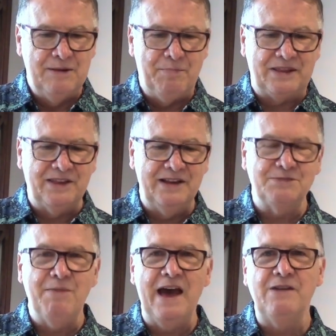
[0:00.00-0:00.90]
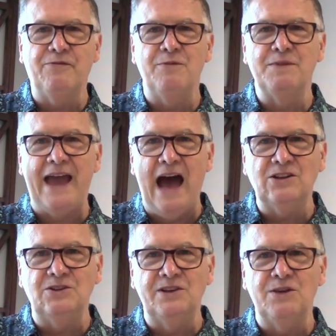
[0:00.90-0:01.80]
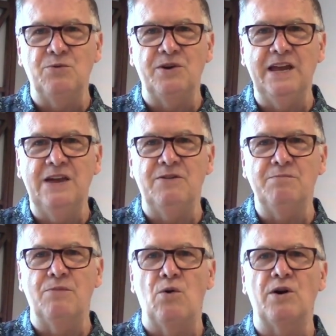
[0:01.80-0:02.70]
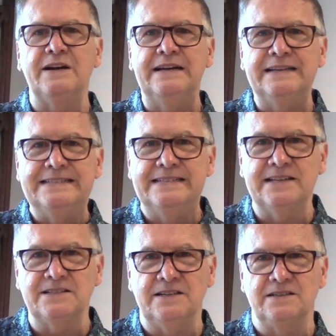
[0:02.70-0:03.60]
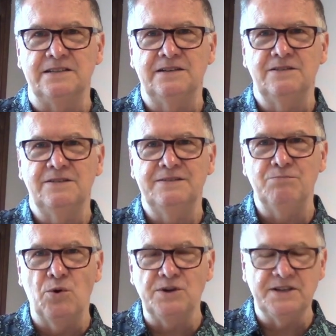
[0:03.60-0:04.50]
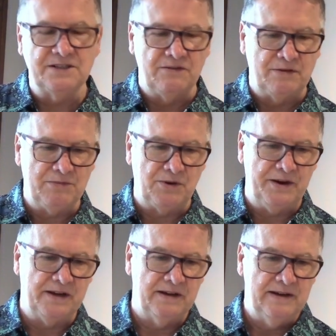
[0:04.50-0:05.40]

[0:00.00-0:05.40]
but these men from Galilee were even more distant, more distant from the Greek.